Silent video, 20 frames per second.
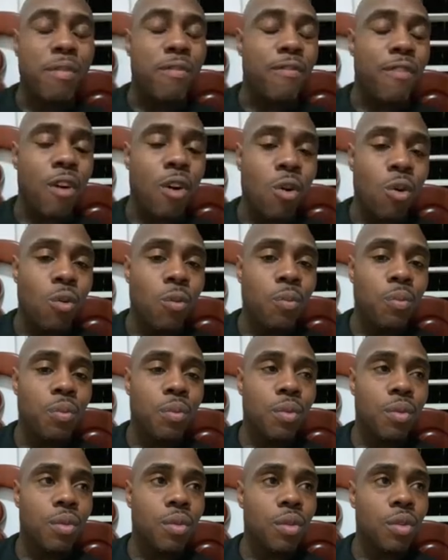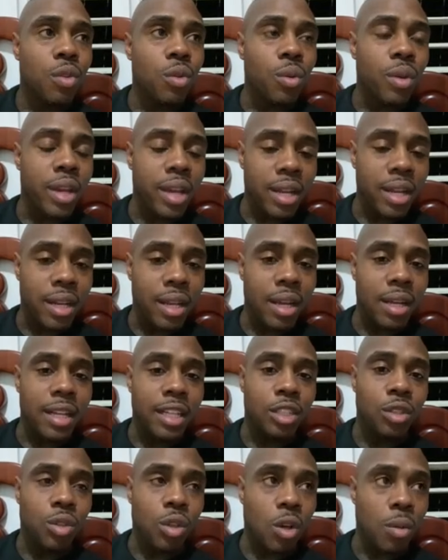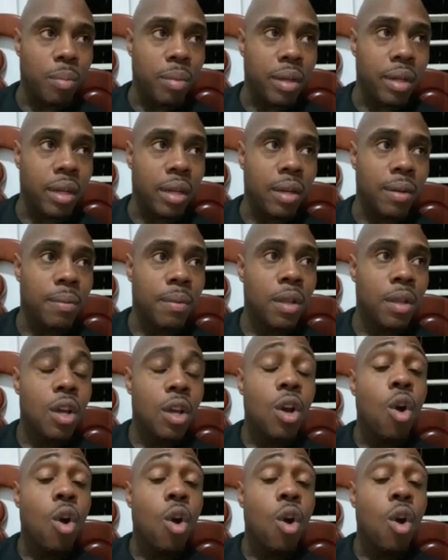before you get there that you're gonna be there,